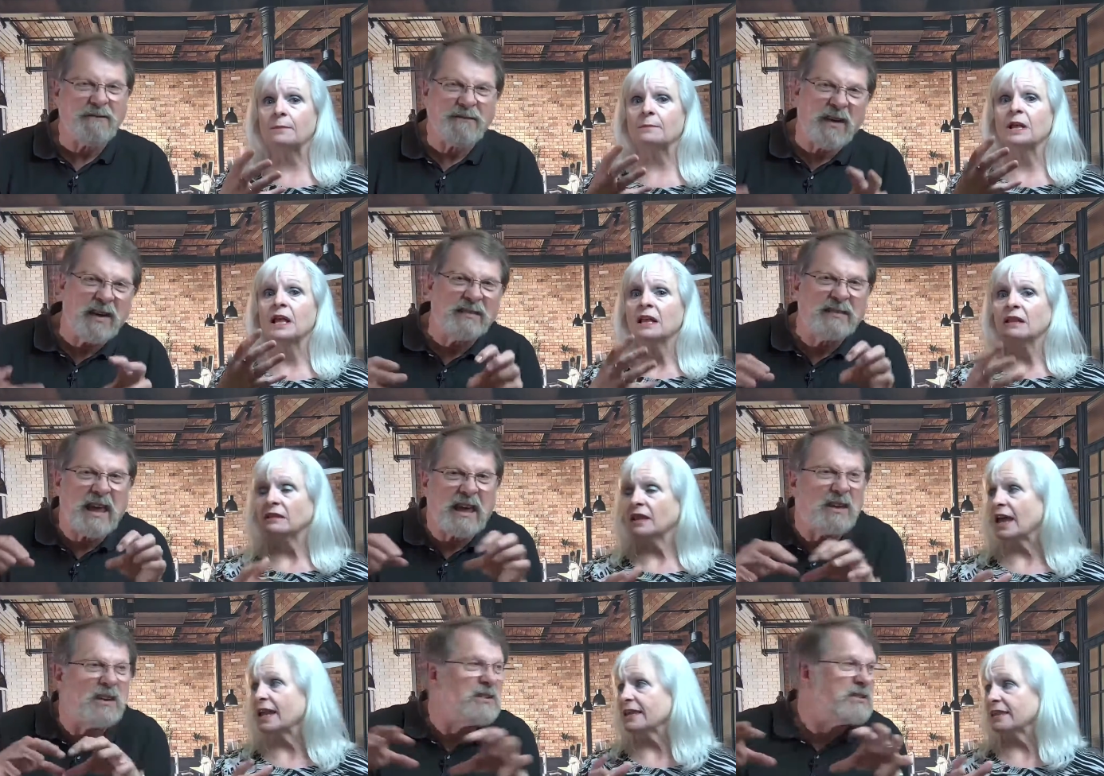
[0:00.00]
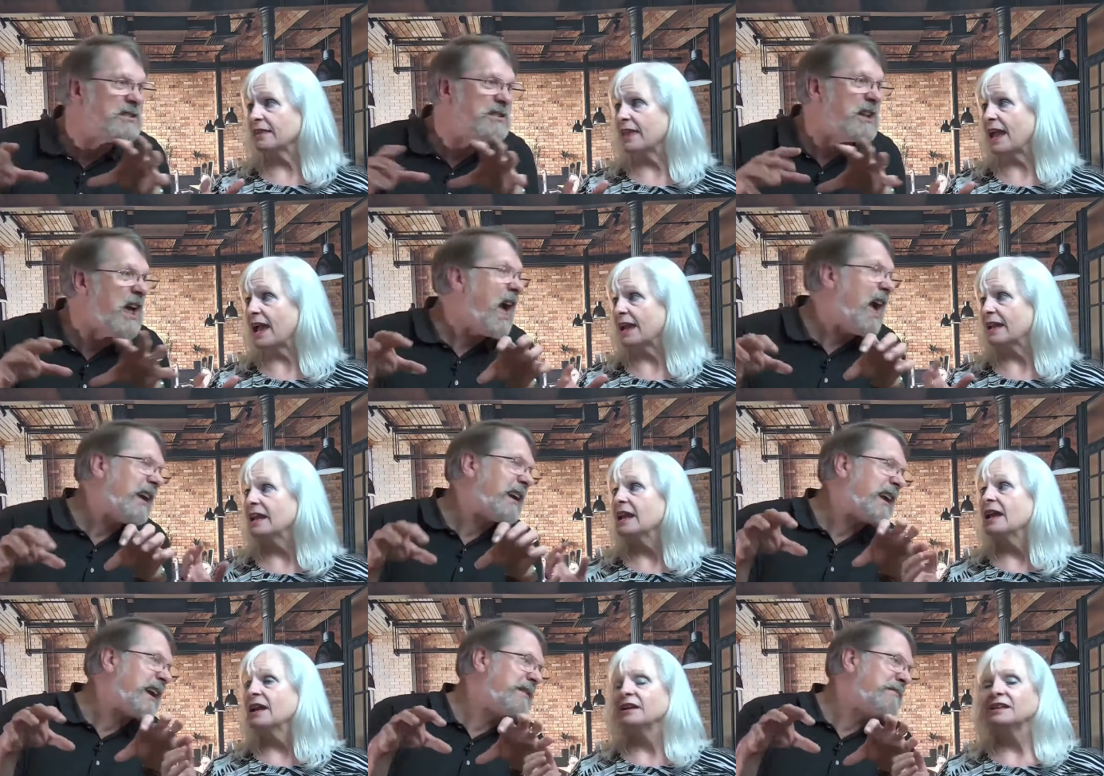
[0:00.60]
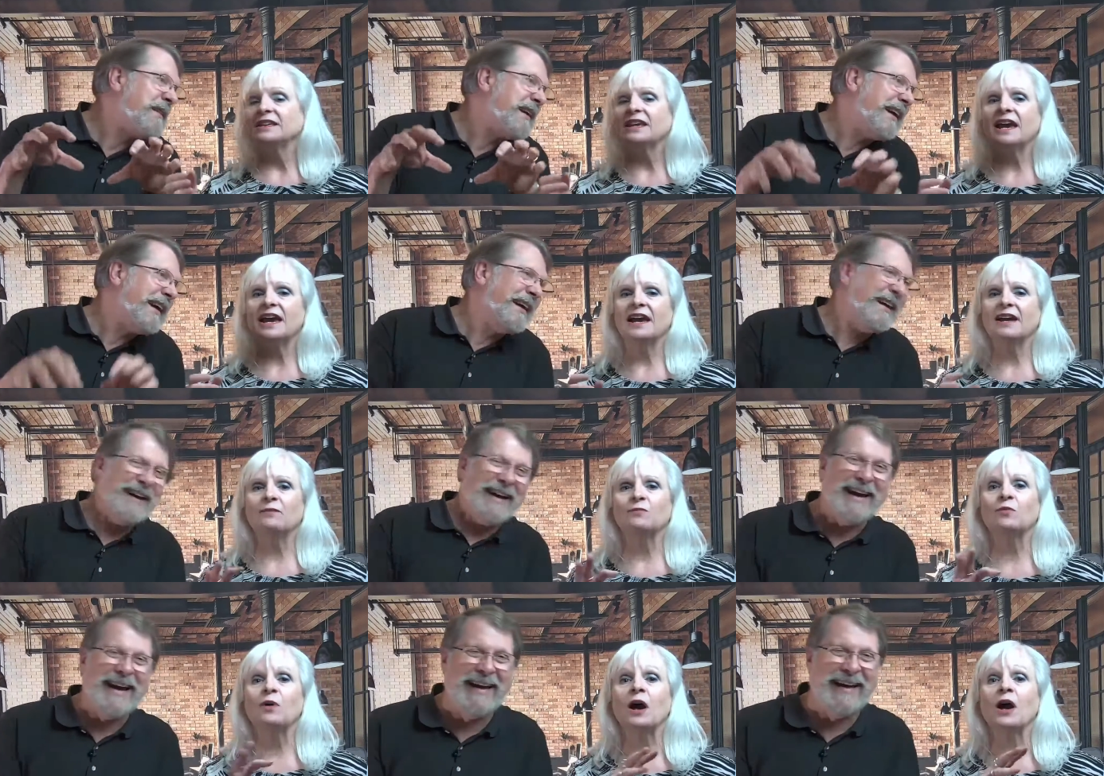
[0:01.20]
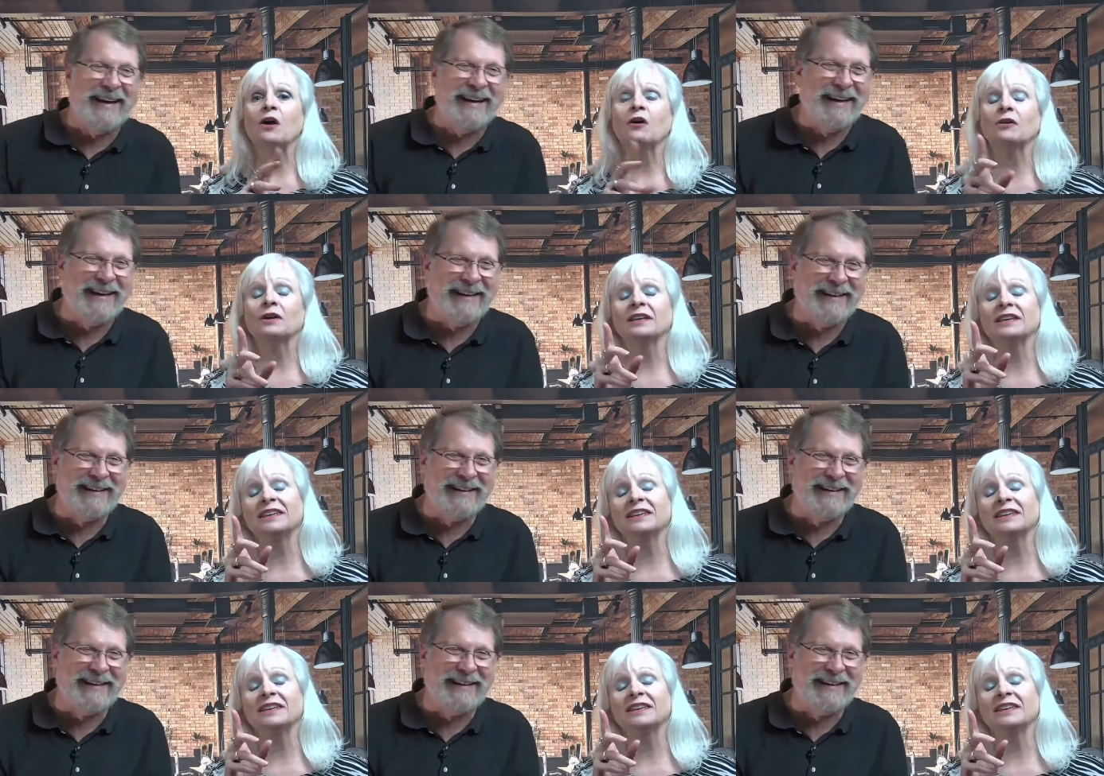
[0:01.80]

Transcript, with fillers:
Speaker 1: I feel like, like you're that. stalking me. Yeah, well,